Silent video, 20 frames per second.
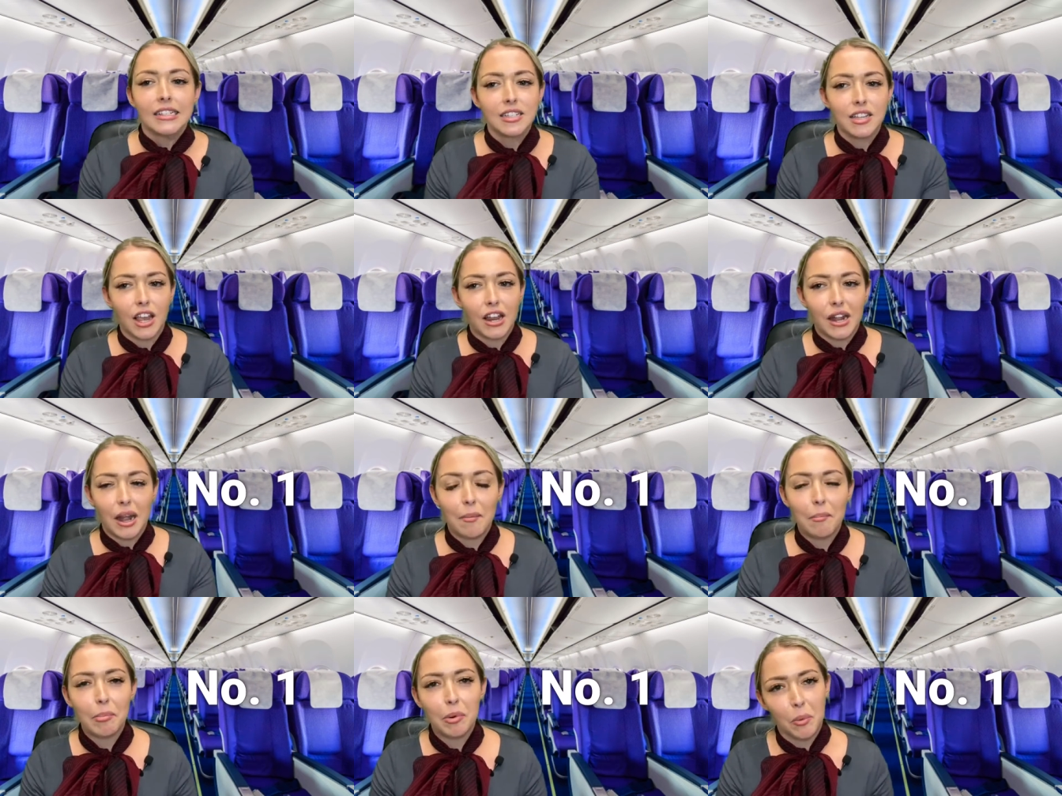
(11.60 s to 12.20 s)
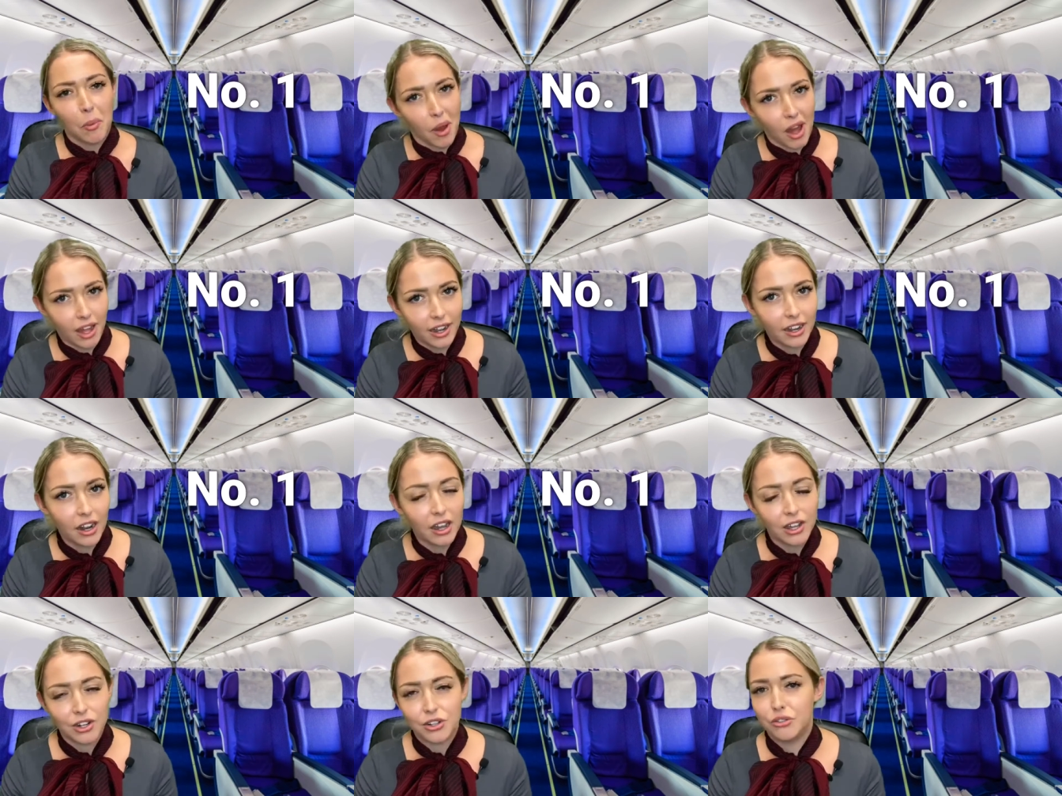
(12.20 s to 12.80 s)
So number
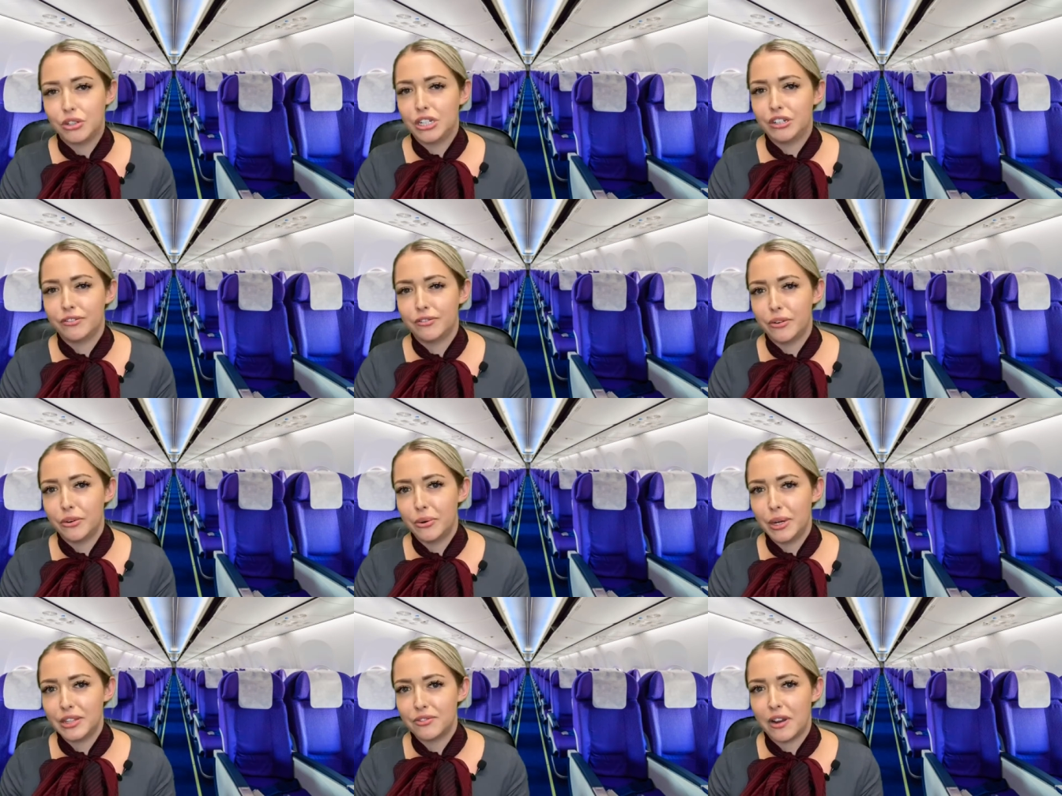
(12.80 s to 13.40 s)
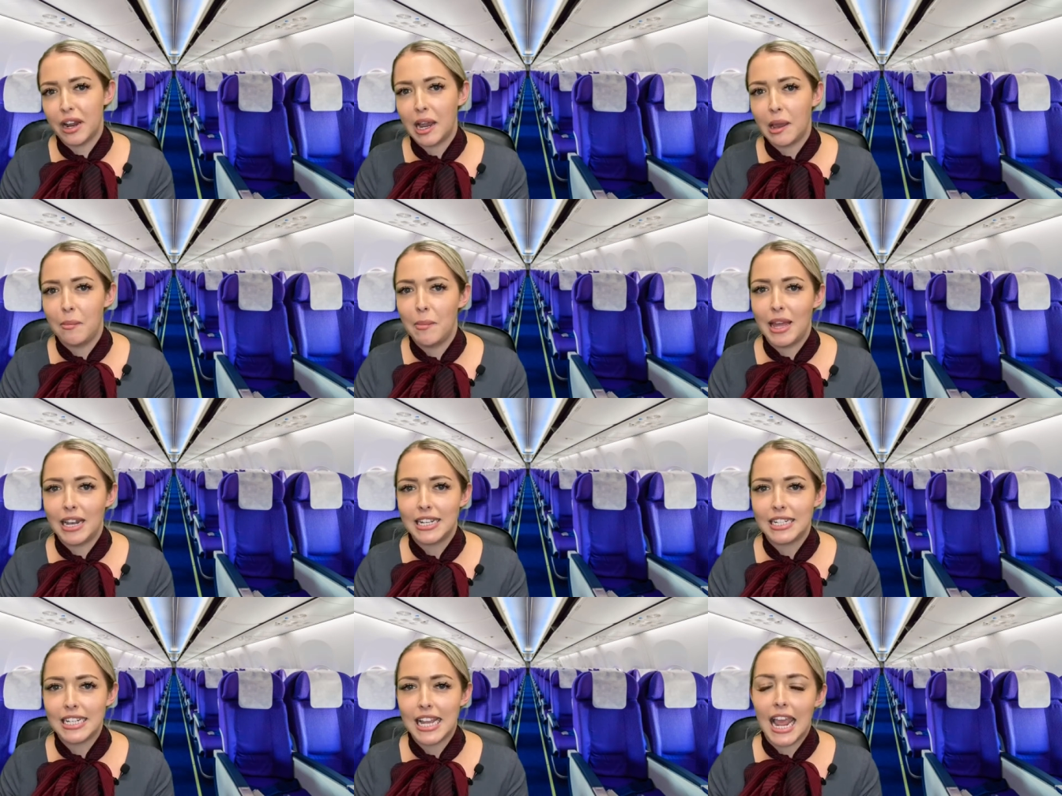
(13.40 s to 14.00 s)
one, I'd always
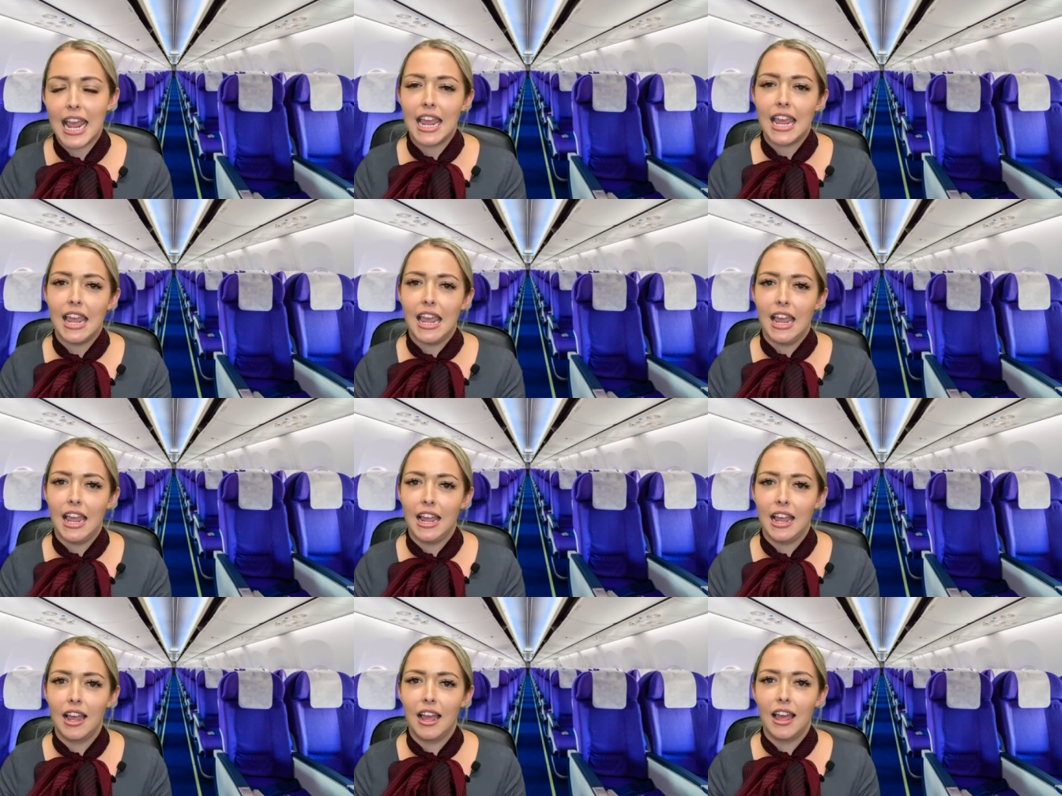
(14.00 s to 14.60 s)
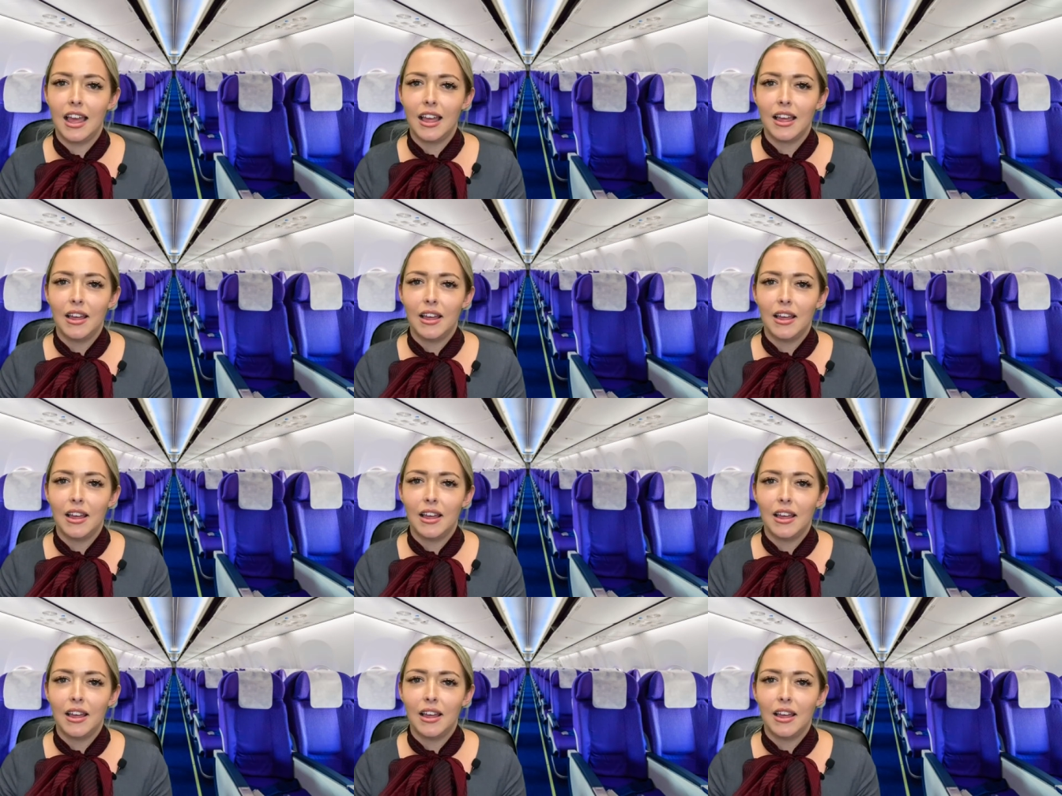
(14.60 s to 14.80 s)
recommend taking